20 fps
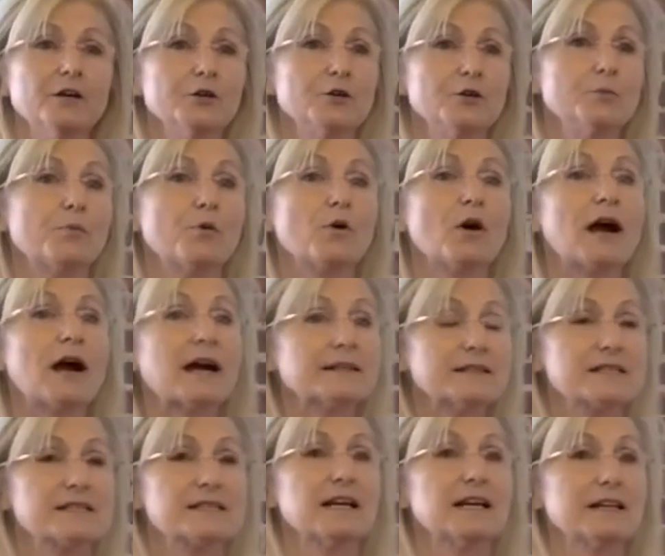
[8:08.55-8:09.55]
you
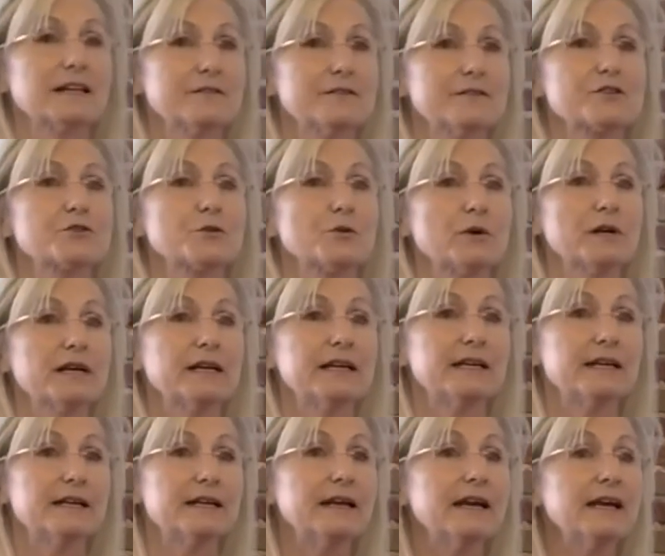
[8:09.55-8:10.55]
practice telling the story
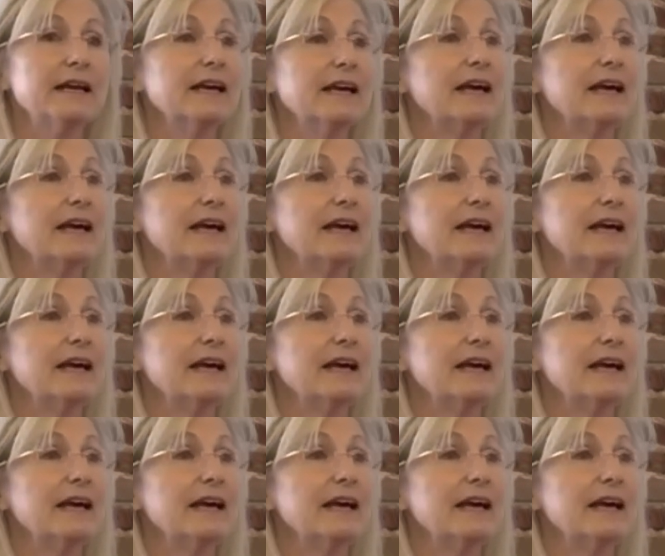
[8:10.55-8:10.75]
again,